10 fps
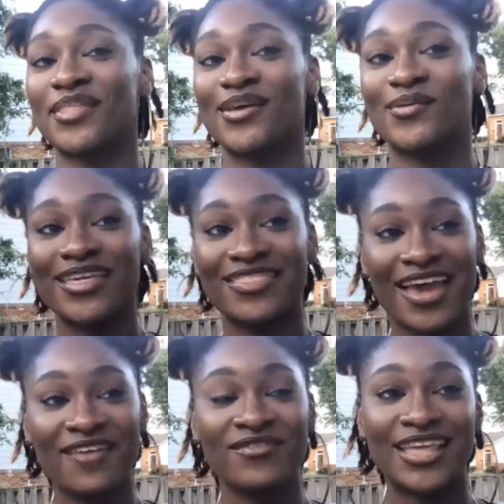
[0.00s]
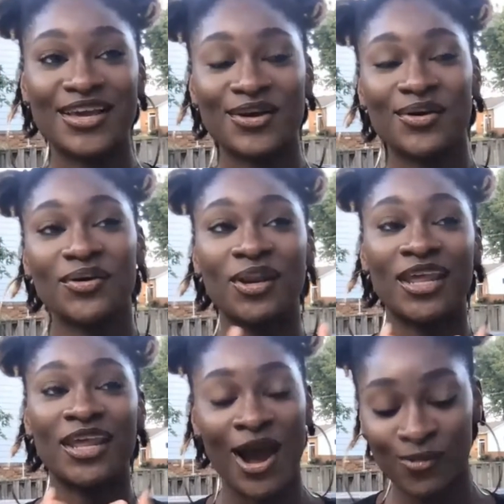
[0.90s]
With everything going on in
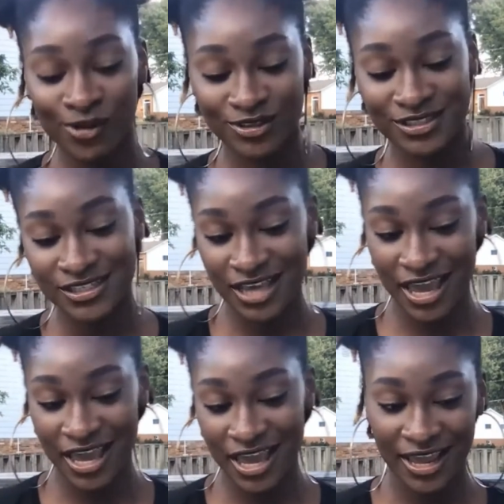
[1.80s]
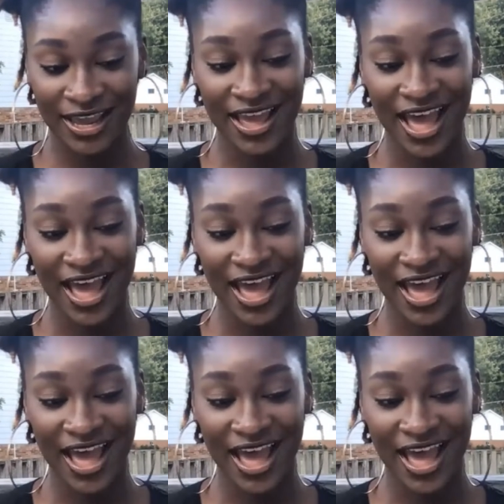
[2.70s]
our world today,